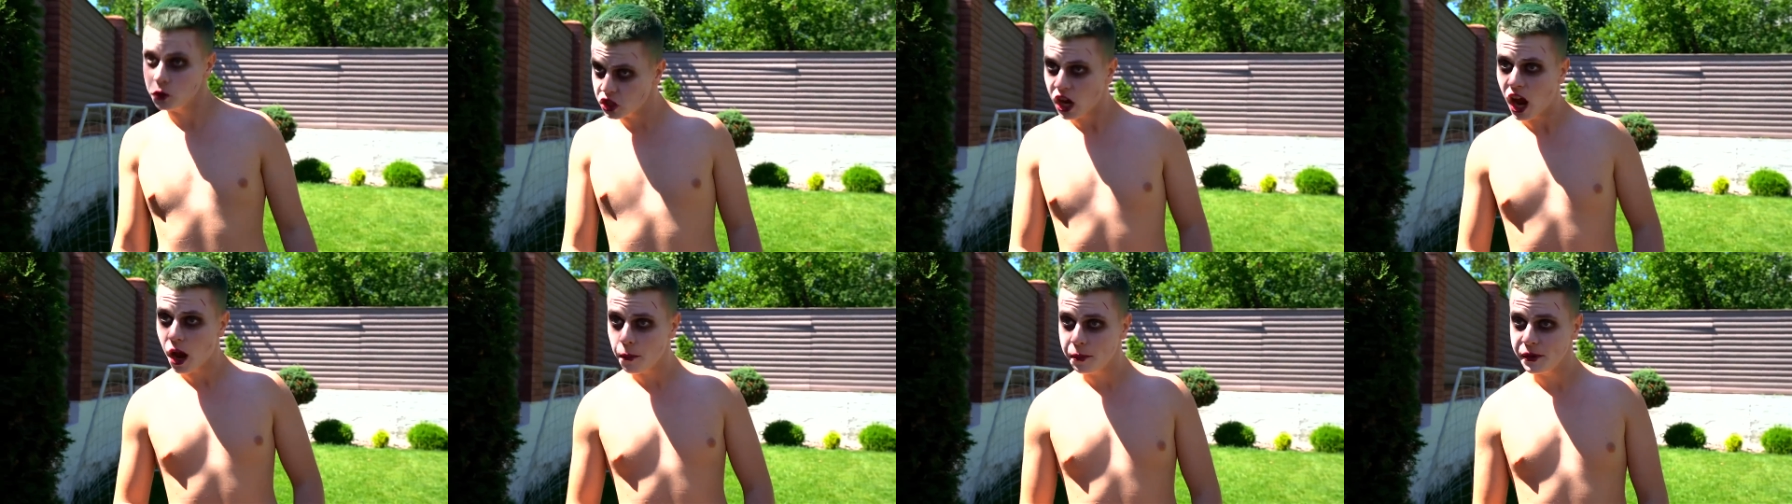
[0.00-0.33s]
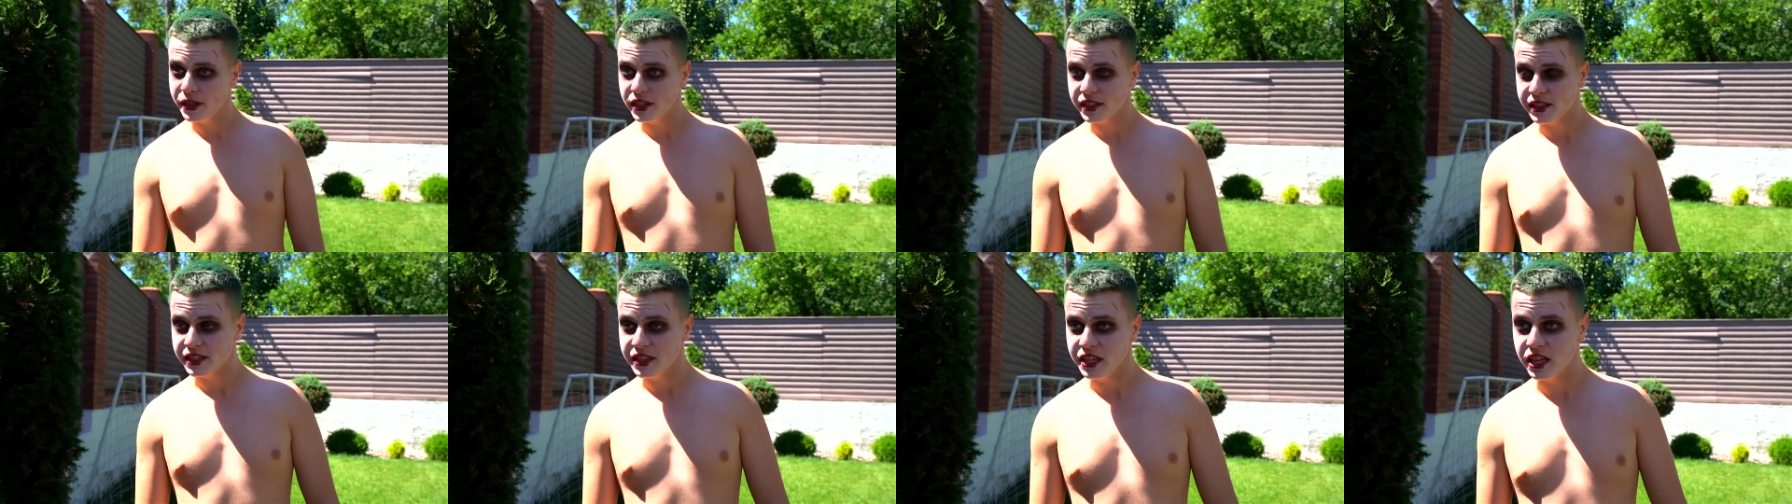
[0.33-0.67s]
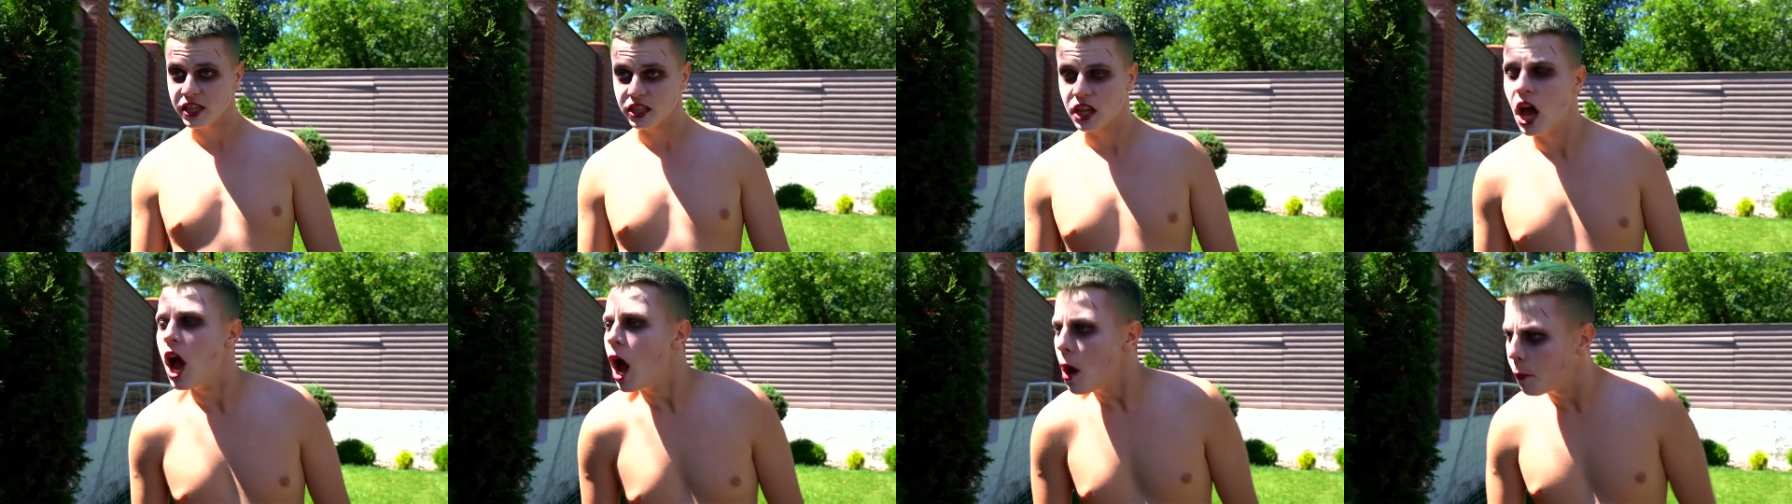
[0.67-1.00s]
explain to me
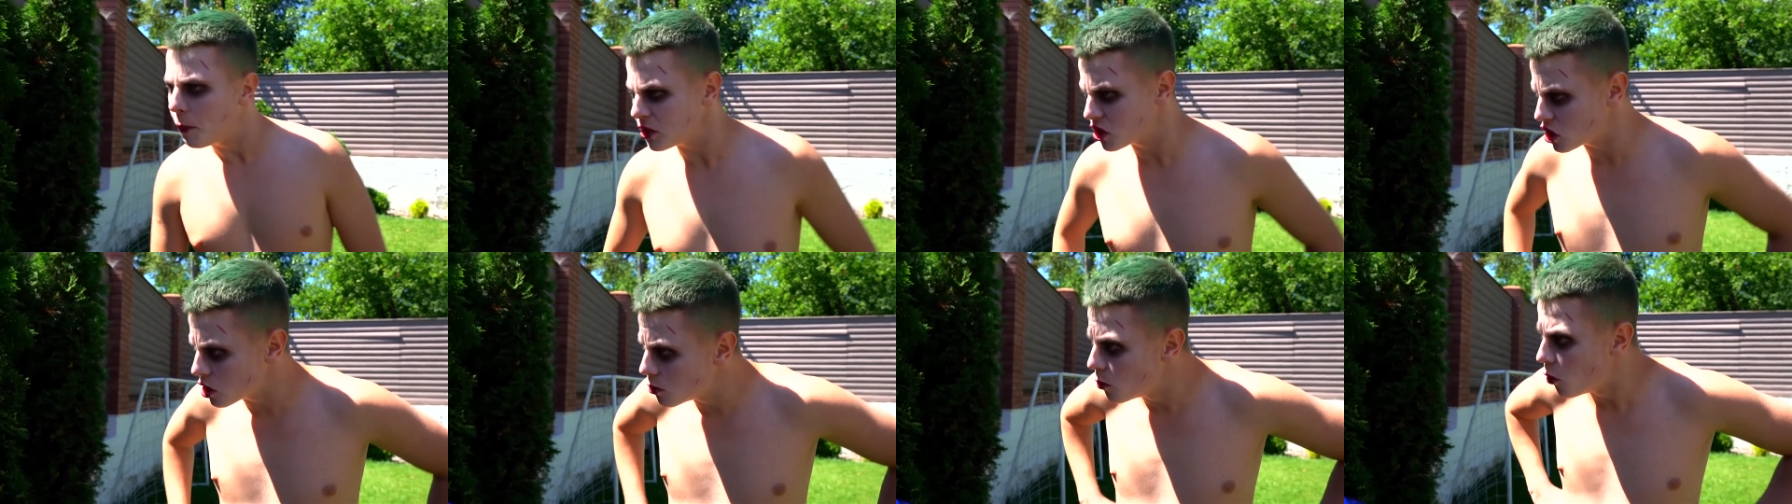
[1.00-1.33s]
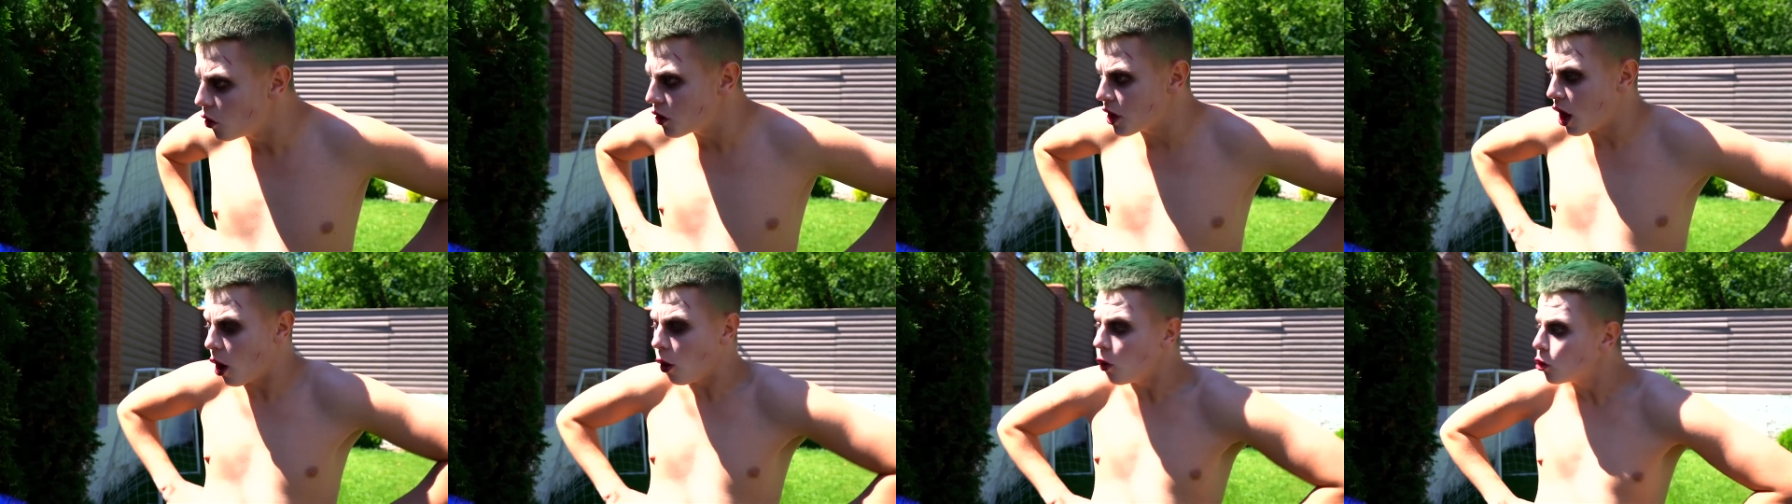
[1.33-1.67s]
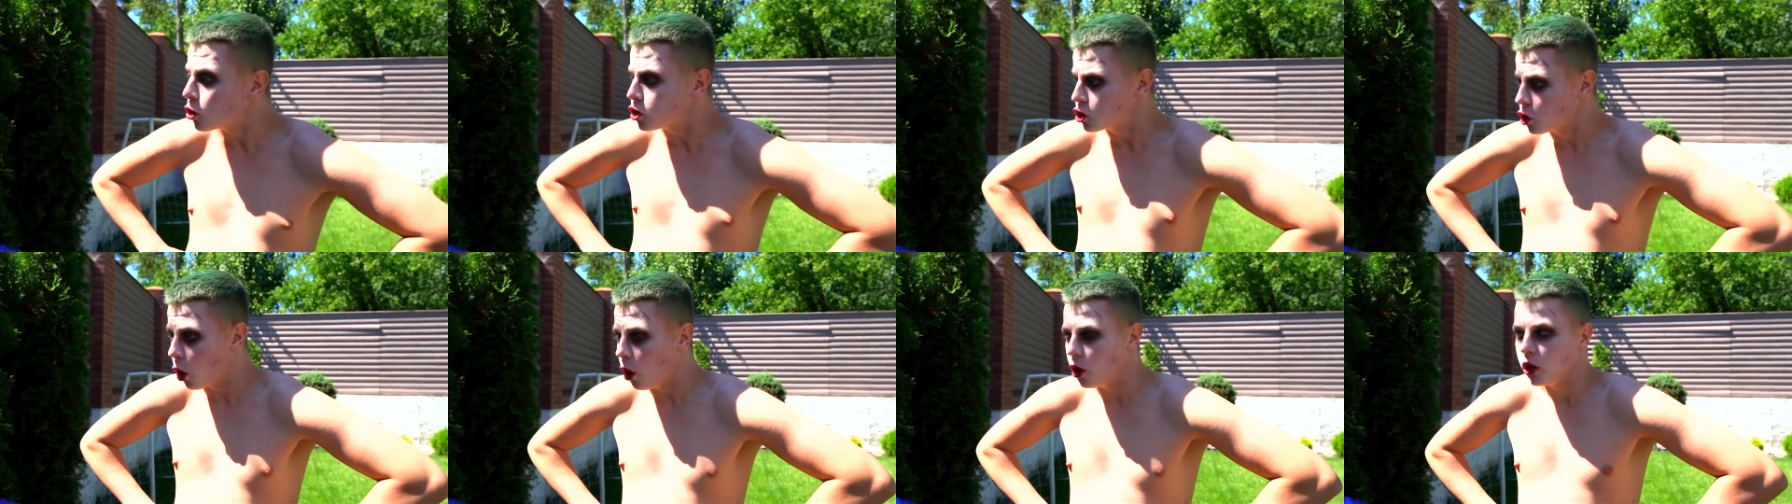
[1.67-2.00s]
what I had to get out of
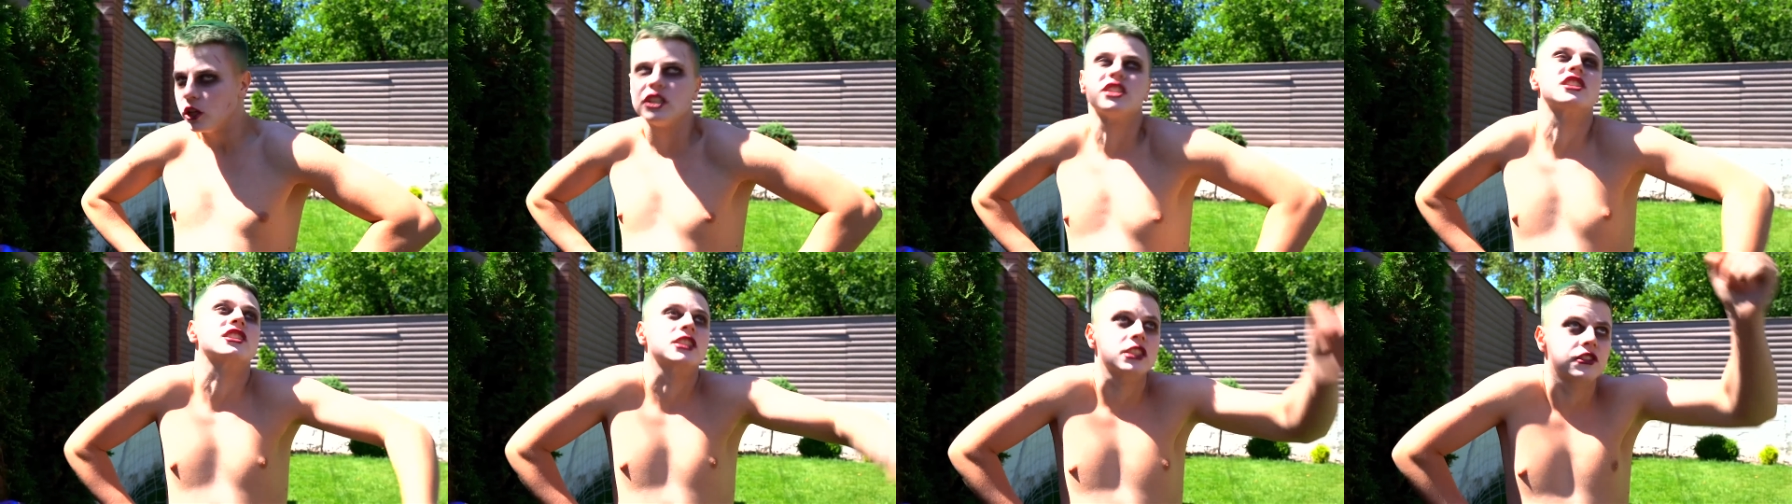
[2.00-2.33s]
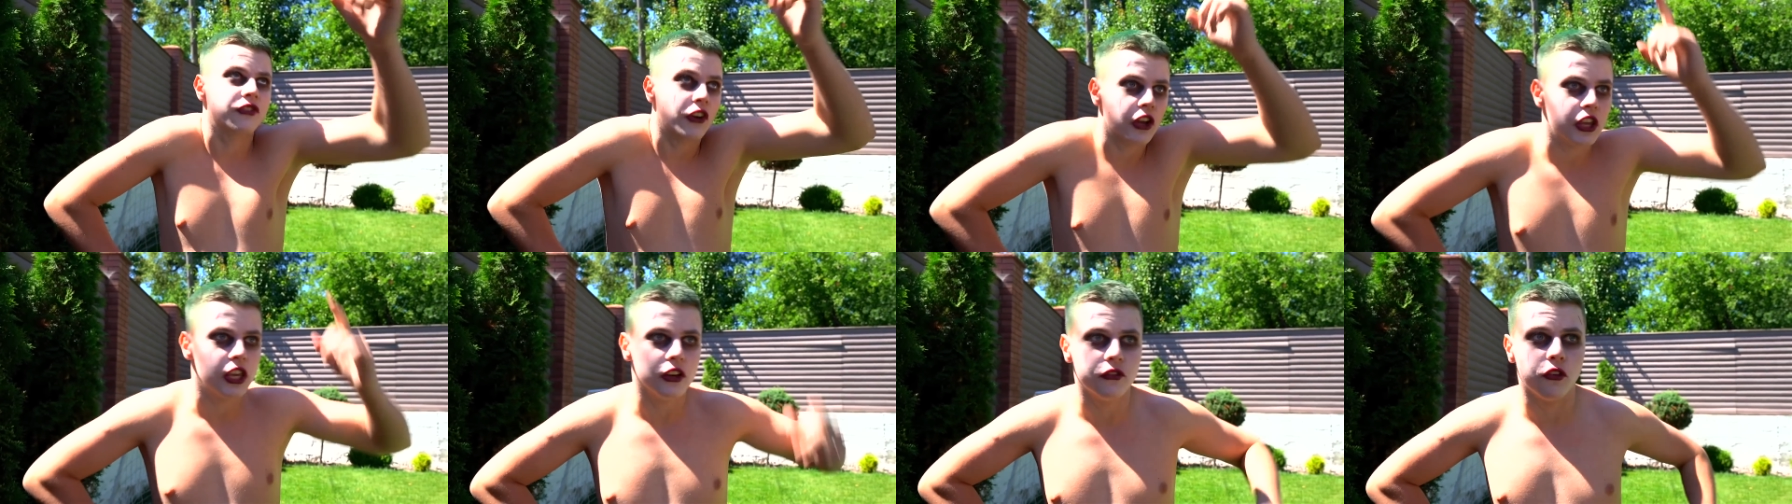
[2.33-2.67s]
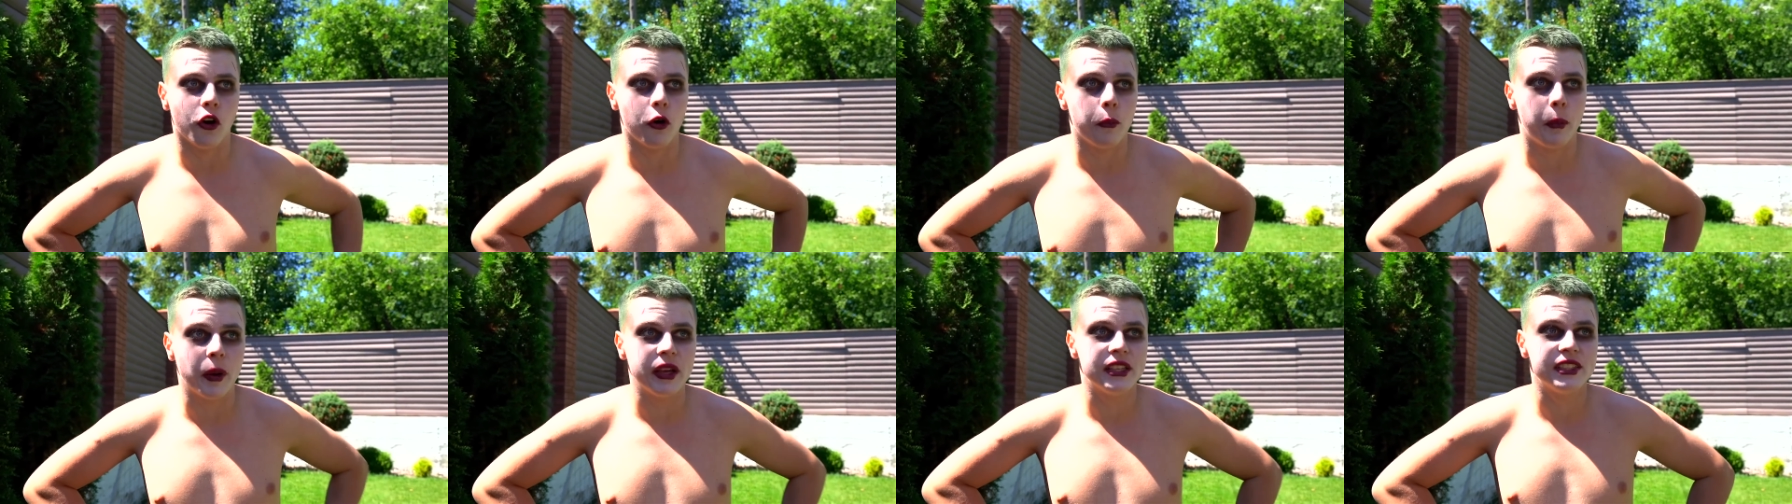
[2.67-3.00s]
the swimming pool and
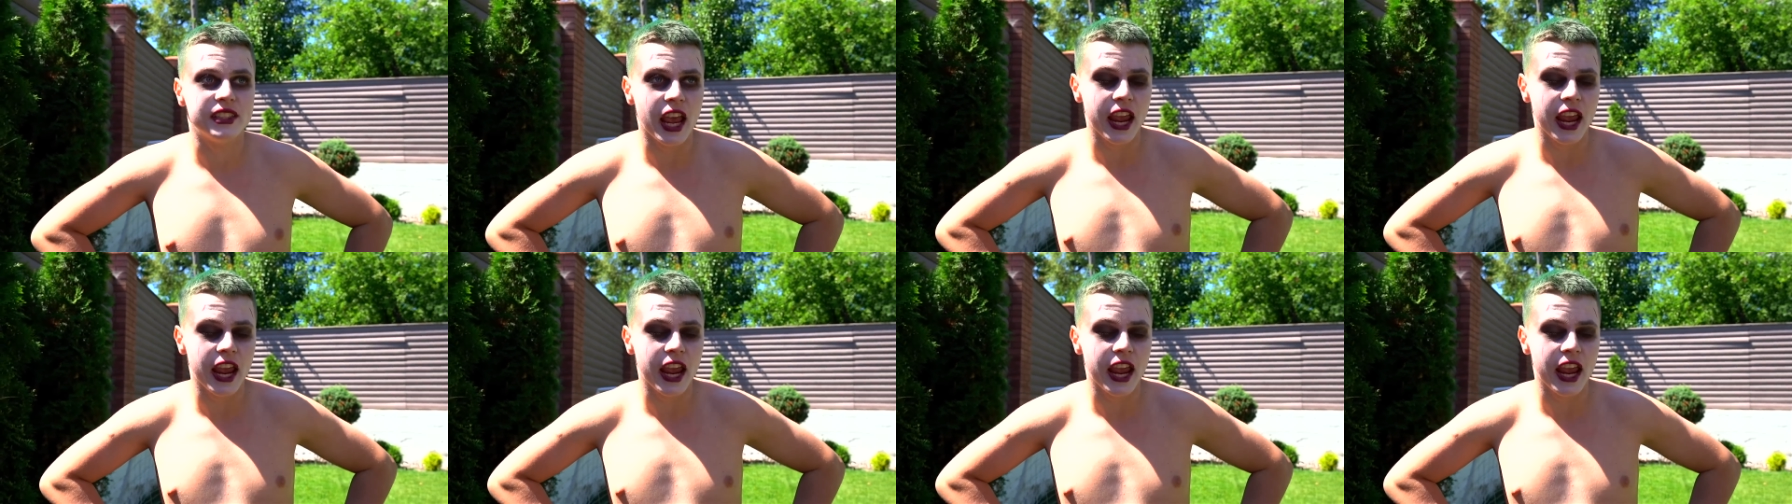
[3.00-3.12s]
come